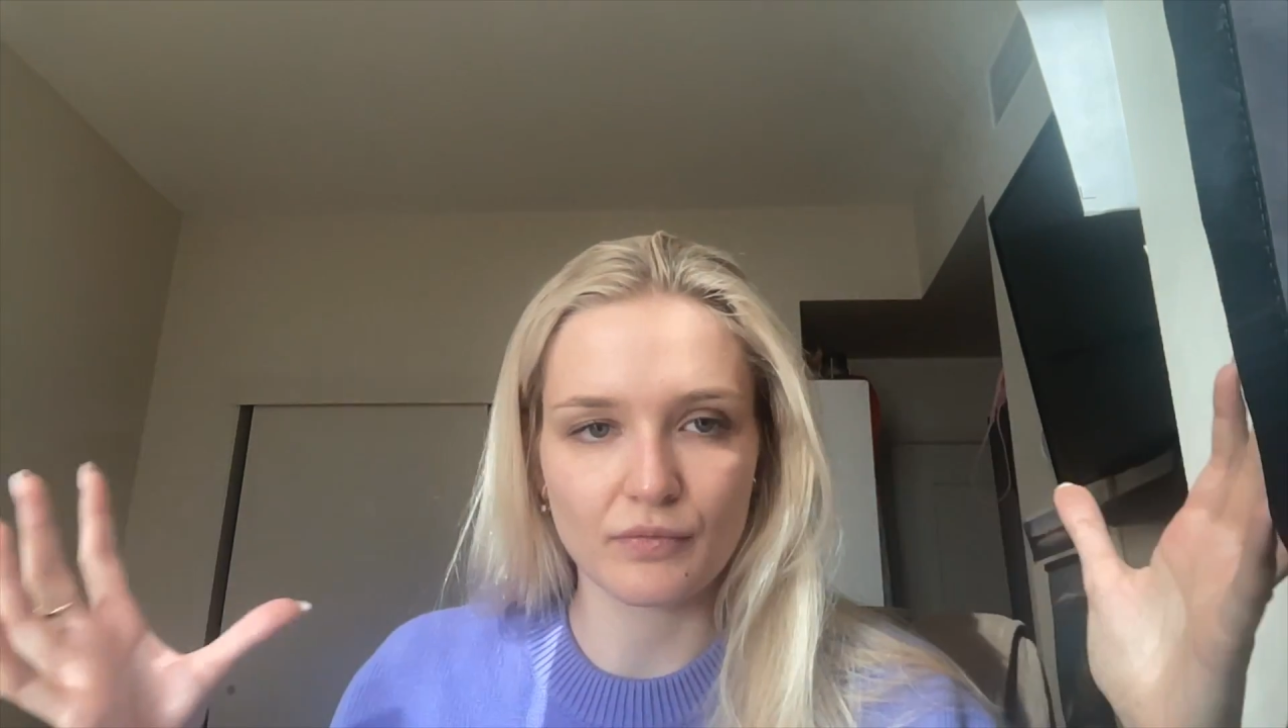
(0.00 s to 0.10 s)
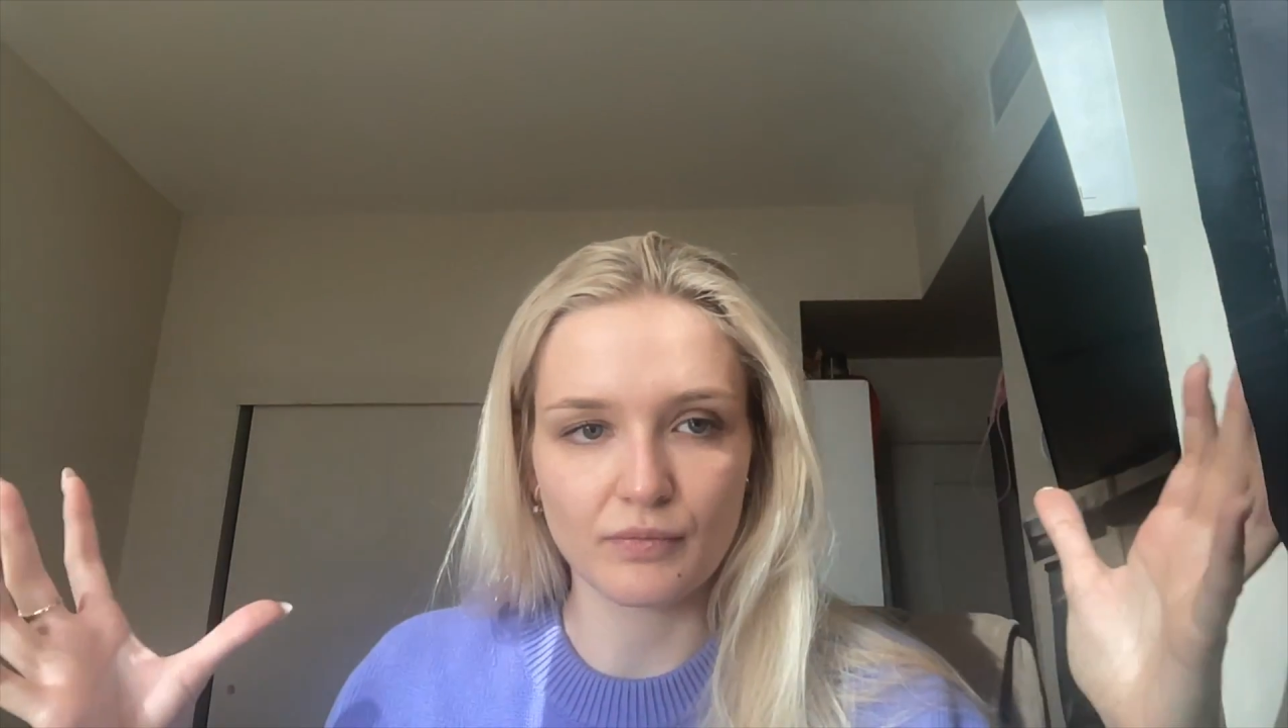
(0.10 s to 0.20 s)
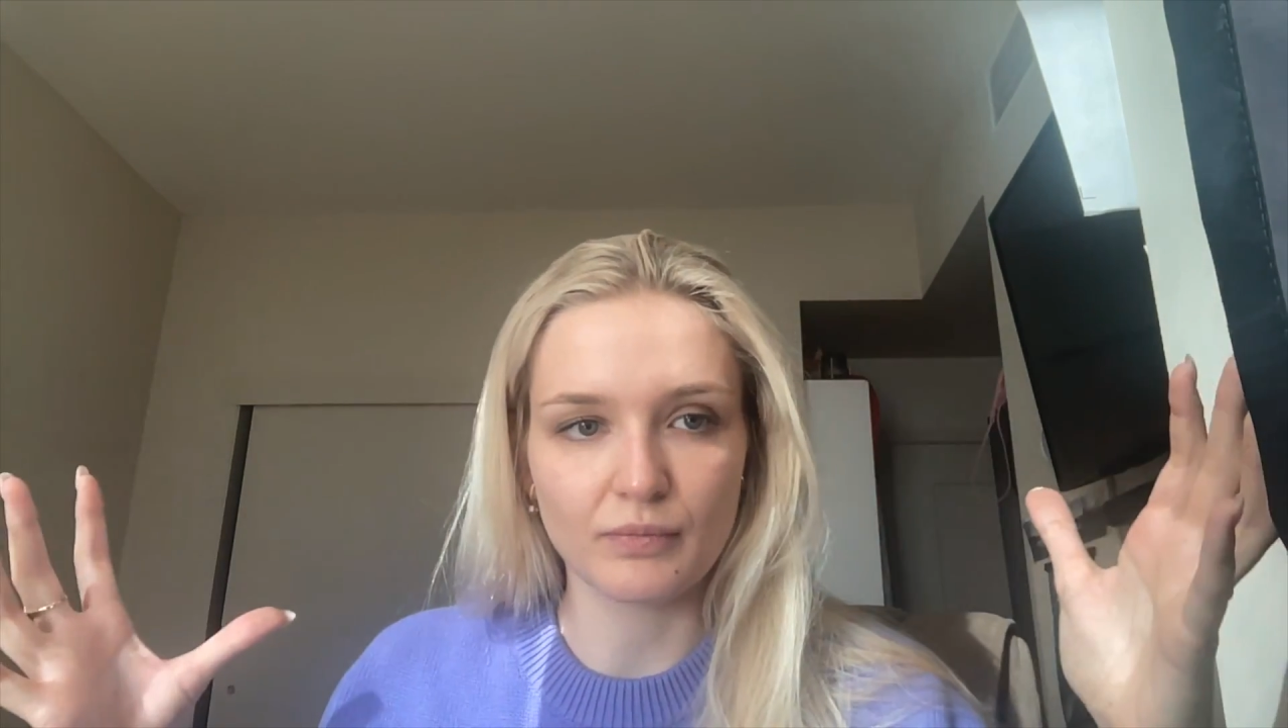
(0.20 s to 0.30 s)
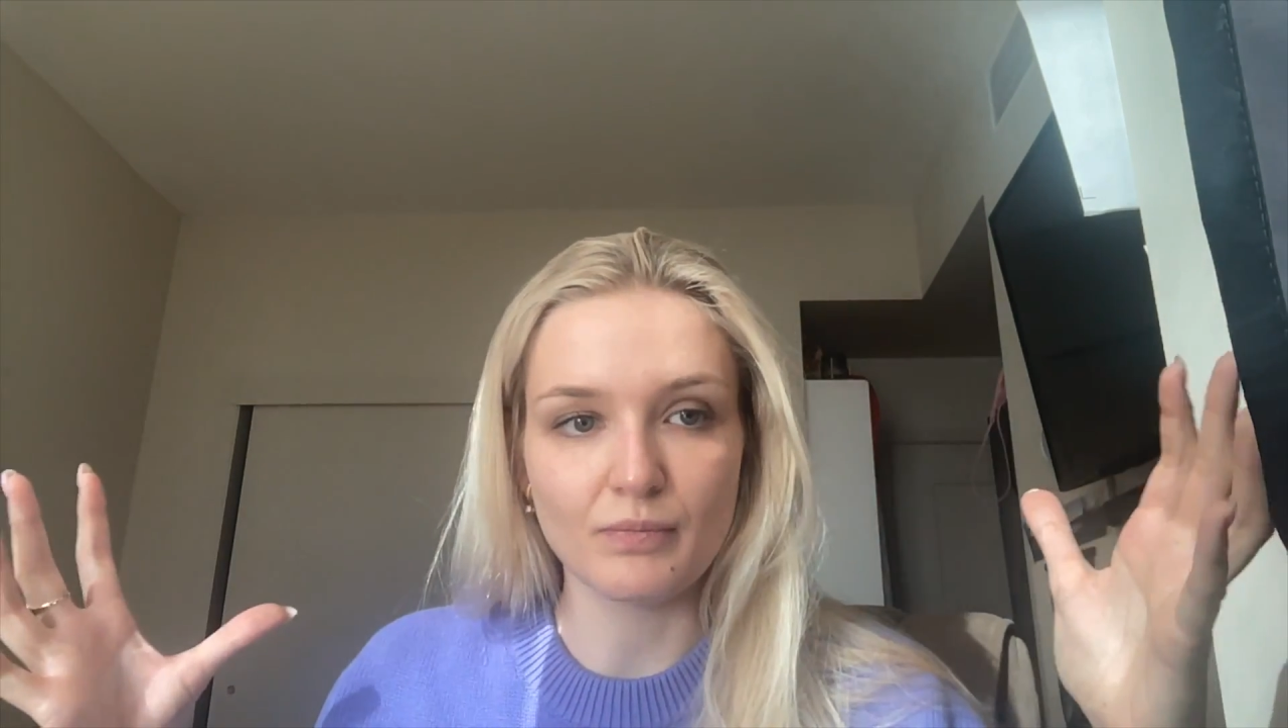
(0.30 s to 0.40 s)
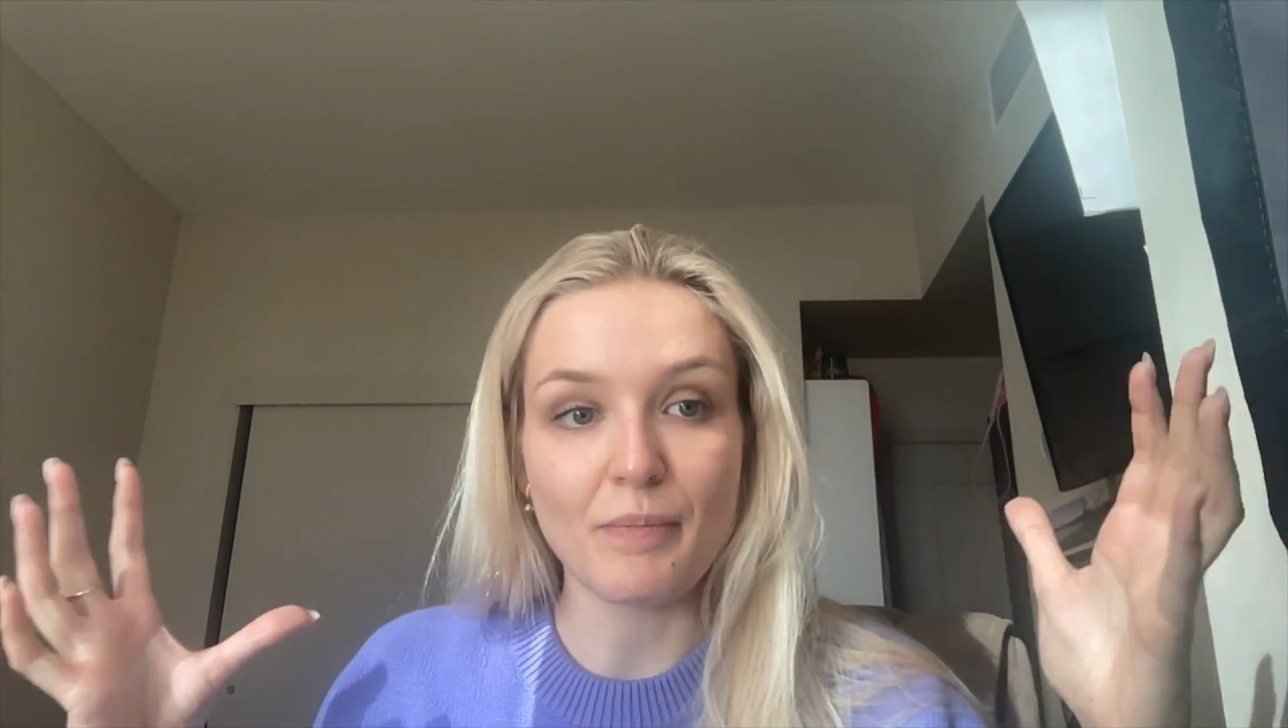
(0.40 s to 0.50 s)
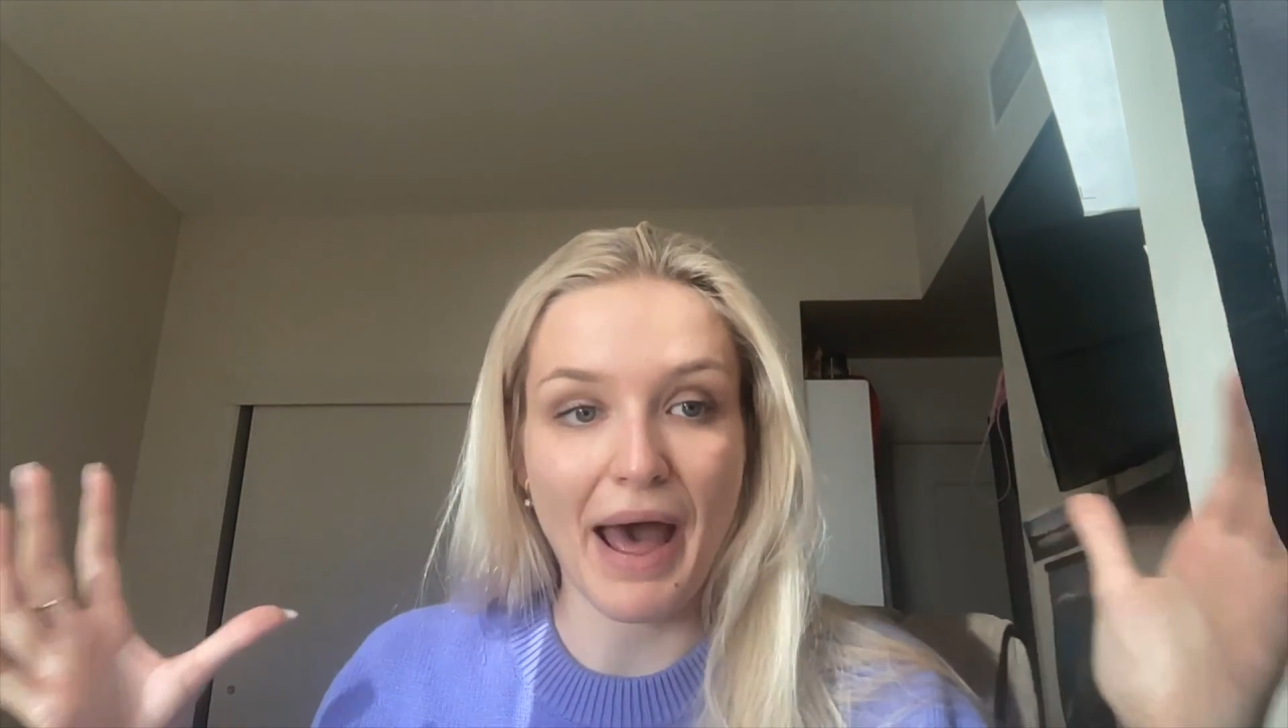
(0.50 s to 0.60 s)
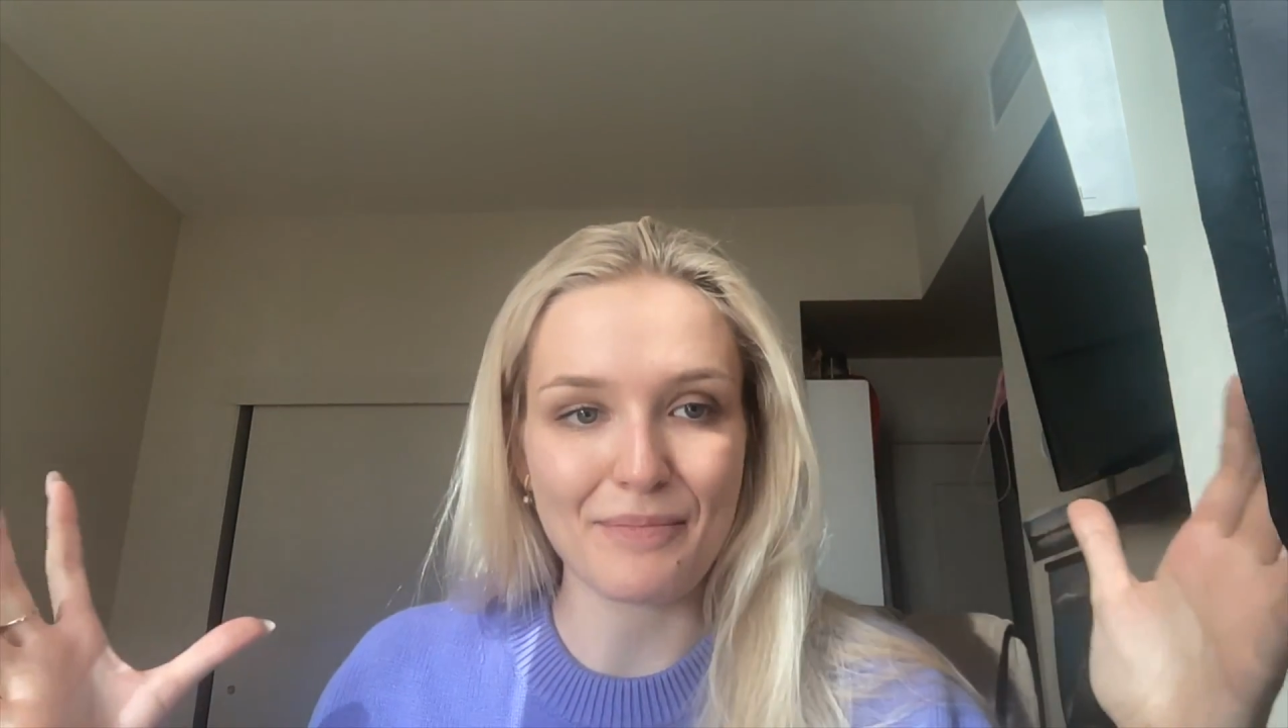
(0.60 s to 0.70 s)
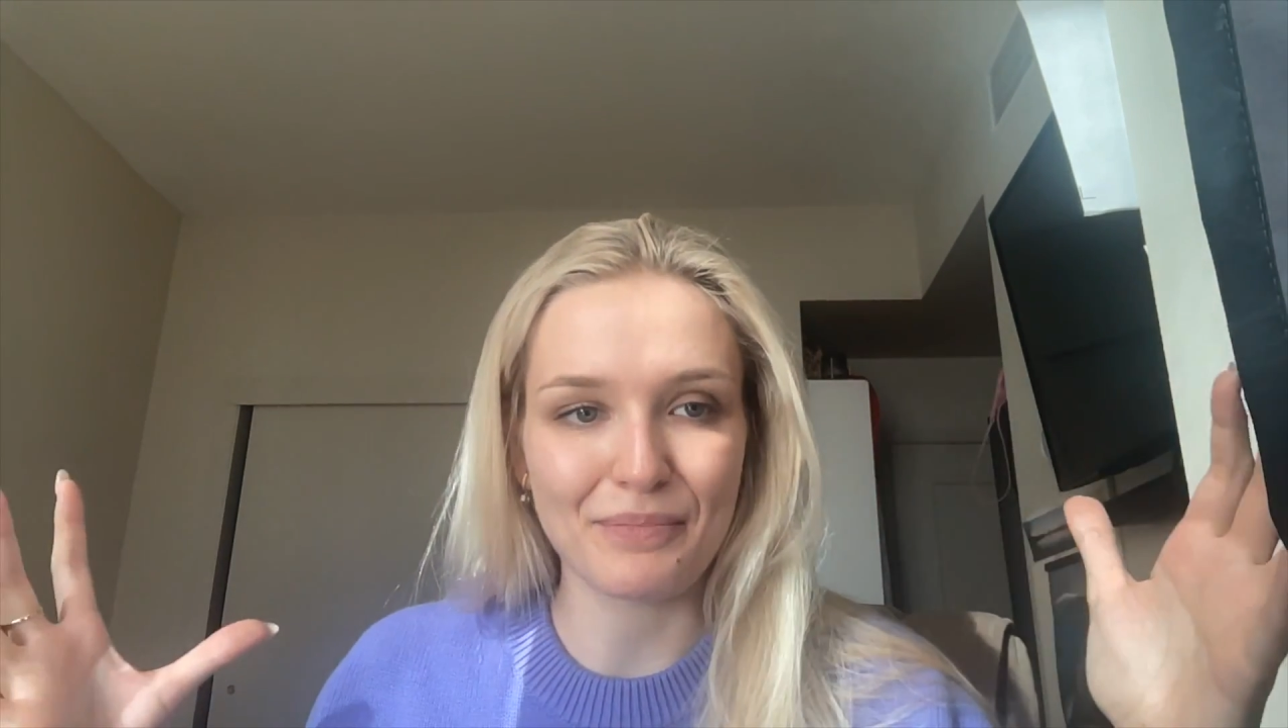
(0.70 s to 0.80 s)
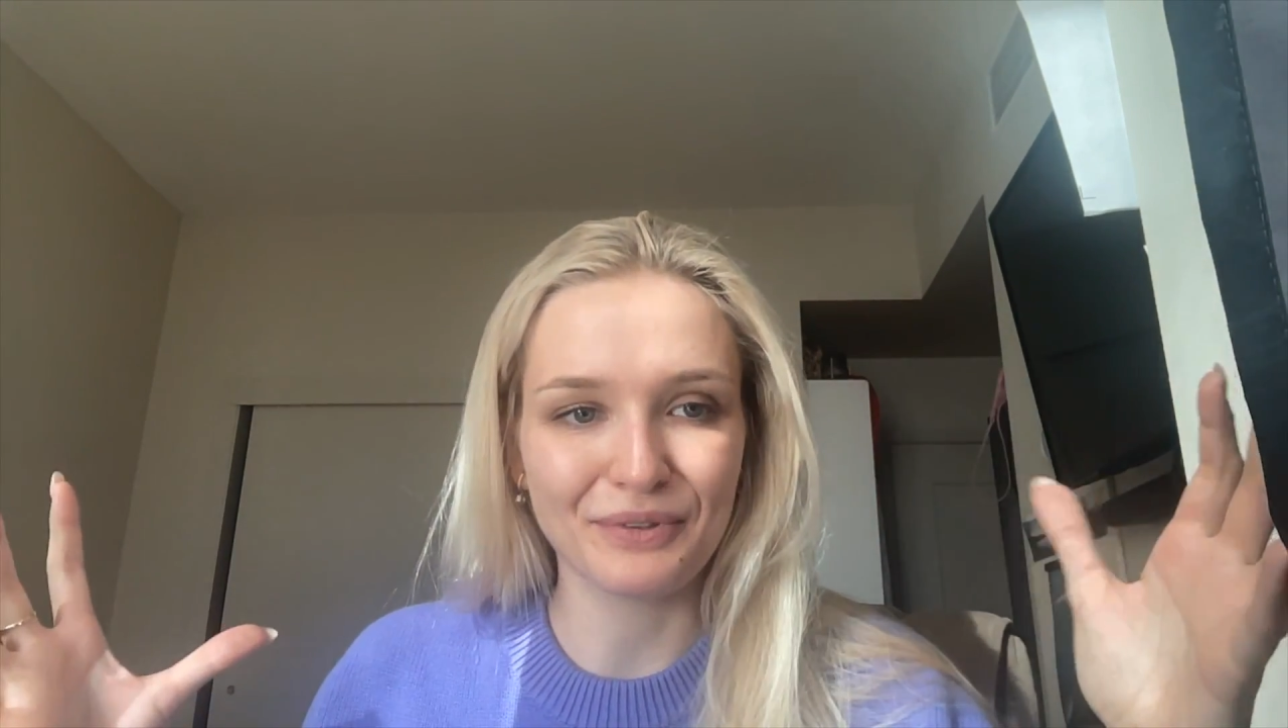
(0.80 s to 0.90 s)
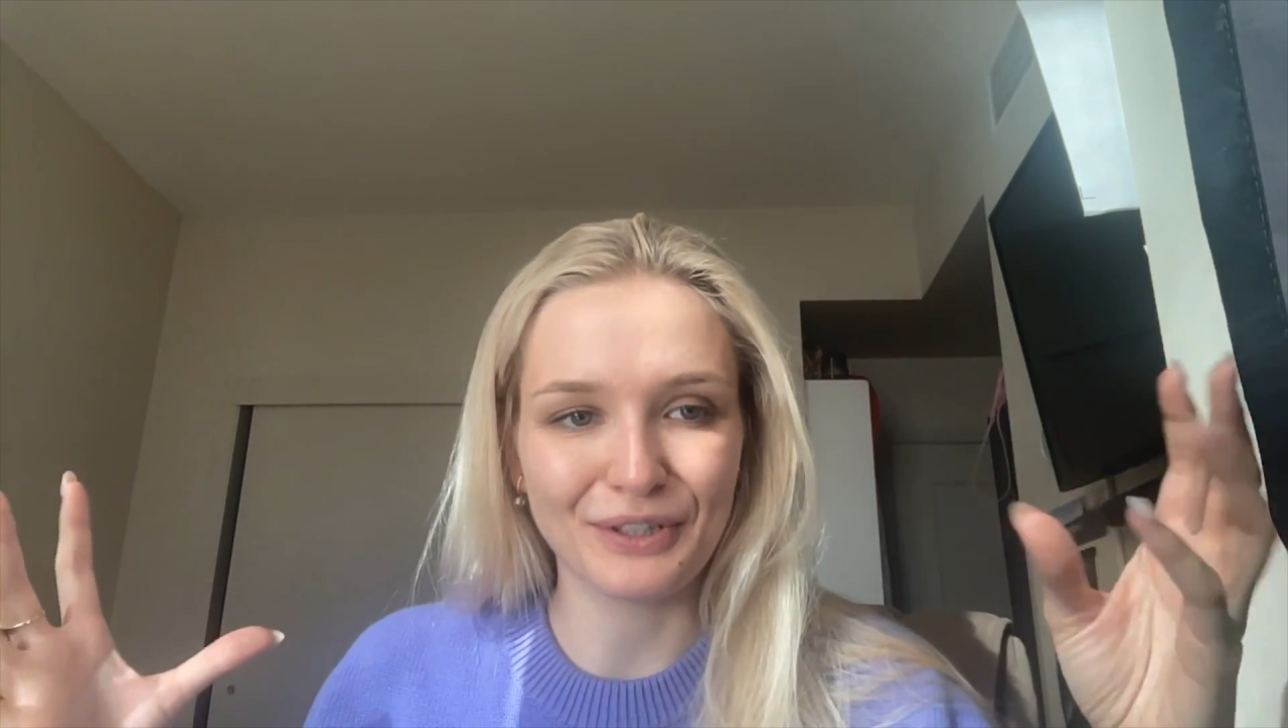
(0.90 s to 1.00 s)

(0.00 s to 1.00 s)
map